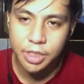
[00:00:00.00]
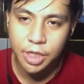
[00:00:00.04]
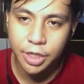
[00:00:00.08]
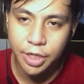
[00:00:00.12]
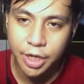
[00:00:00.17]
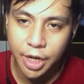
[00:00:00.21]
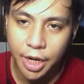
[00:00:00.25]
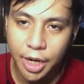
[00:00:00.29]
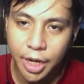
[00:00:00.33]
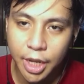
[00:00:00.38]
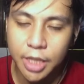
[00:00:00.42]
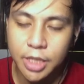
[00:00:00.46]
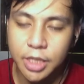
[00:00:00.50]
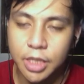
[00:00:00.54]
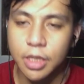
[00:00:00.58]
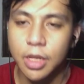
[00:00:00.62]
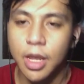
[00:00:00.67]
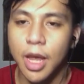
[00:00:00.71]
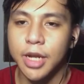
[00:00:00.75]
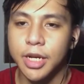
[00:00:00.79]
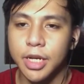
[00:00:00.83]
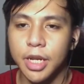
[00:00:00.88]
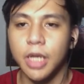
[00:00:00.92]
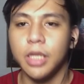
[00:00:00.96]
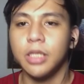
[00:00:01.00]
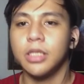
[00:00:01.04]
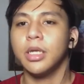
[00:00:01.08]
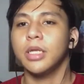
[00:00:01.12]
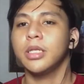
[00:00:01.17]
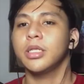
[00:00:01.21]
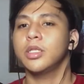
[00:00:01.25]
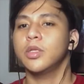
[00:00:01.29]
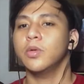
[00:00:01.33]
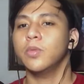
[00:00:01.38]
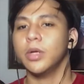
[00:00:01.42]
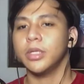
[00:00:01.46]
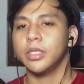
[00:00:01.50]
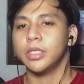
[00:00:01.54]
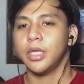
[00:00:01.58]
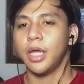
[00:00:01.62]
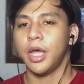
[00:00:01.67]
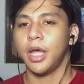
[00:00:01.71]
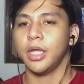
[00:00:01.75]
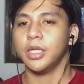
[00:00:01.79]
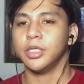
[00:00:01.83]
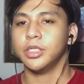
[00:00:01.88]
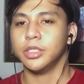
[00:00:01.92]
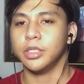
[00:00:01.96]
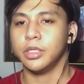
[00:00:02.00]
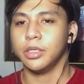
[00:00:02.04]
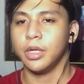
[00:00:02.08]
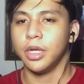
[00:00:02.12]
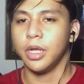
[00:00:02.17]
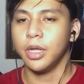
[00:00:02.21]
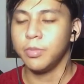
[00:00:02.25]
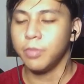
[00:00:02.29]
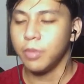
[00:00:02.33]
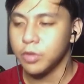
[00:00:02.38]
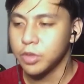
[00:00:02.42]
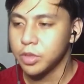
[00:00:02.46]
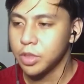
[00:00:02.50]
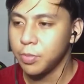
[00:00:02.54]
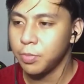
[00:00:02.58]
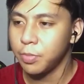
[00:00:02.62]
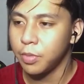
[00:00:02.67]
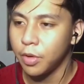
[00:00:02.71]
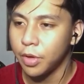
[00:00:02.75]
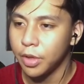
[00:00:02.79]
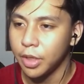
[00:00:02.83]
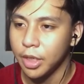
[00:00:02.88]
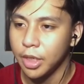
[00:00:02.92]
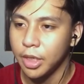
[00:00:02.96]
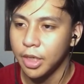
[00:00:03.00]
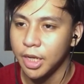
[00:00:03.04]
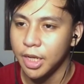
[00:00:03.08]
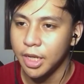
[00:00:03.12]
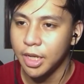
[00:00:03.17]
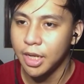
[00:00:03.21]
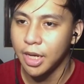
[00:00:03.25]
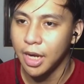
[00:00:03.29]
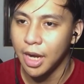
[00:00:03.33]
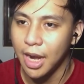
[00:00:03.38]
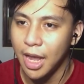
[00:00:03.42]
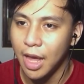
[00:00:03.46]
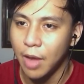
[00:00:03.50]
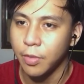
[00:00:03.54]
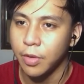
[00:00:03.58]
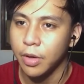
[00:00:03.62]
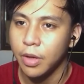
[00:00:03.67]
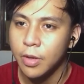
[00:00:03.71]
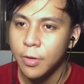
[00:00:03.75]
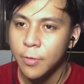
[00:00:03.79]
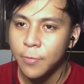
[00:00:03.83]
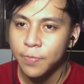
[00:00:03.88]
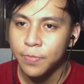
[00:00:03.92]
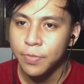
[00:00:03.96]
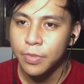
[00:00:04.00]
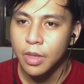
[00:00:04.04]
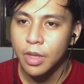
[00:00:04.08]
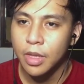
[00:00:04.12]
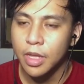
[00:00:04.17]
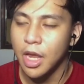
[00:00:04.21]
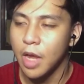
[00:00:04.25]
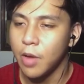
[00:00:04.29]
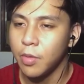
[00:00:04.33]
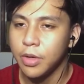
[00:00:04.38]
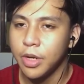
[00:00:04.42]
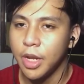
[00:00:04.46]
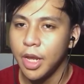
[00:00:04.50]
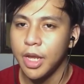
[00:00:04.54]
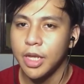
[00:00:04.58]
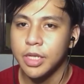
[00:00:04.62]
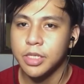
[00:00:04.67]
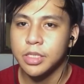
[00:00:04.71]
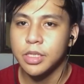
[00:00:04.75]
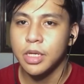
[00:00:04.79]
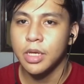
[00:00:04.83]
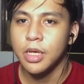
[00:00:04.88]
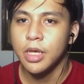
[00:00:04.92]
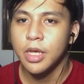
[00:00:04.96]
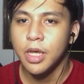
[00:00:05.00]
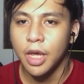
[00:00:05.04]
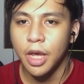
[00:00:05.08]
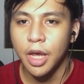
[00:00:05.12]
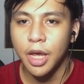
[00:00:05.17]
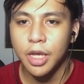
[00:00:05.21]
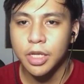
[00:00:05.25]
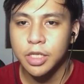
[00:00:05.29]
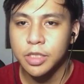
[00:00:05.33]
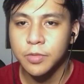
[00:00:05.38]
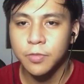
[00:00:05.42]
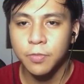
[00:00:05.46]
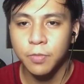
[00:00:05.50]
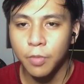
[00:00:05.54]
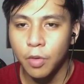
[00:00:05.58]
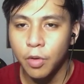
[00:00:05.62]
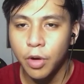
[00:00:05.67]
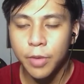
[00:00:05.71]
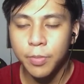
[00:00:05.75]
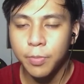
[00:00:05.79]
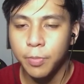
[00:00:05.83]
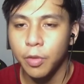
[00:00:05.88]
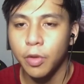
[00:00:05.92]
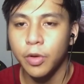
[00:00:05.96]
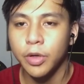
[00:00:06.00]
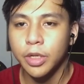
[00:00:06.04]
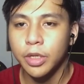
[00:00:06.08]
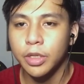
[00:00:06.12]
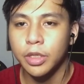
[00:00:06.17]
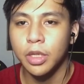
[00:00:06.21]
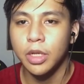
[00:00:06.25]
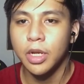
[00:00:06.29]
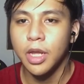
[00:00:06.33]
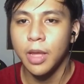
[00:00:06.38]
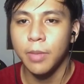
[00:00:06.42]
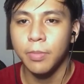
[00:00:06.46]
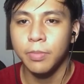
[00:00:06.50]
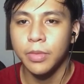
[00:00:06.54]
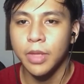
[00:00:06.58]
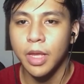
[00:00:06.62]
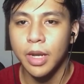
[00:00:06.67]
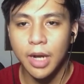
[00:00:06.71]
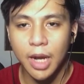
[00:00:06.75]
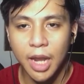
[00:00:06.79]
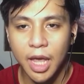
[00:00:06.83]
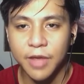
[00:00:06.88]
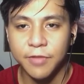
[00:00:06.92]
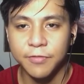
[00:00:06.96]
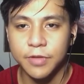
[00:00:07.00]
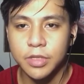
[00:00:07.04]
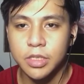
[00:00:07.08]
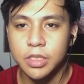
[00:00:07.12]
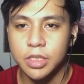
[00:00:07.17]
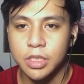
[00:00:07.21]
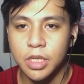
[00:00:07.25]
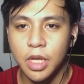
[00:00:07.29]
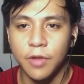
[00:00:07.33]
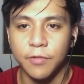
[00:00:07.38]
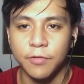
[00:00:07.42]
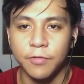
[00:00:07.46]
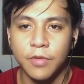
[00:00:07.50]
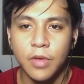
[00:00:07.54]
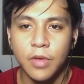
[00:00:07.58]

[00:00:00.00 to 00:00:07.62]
are getting addicted to attention, and most importantly, clout. Nowadays, is more important to them than life itself.